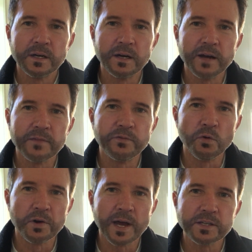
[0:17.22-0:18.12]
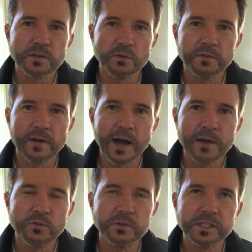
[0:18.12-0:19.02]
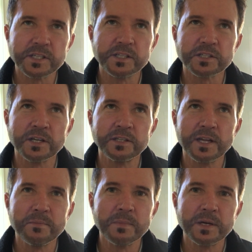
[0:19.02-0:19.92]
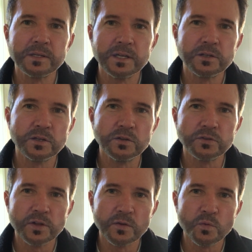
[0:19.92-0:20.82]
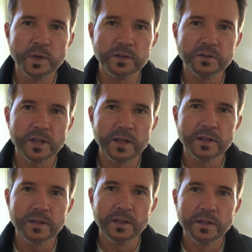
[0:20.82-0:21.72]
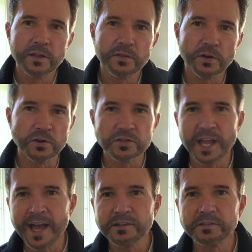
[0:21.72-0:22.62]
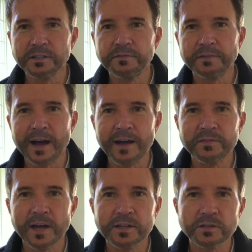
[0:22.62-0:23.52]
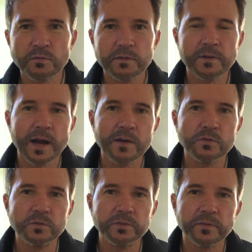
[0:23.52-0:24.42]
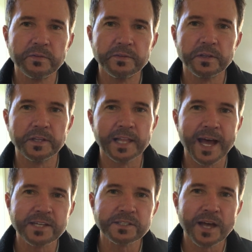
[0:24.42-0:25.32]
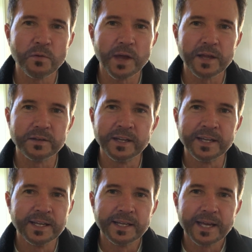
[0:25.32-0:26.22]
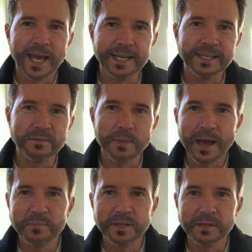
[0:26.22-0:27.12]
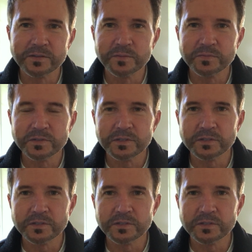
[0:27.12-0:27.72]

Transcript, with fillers: Uh, had four nights of revival. Let's see, Sunday, Monday, Tuesday, Wednesday, Thursday. Actually, five nights of revival. The, the, the last night we had 18 baptisms.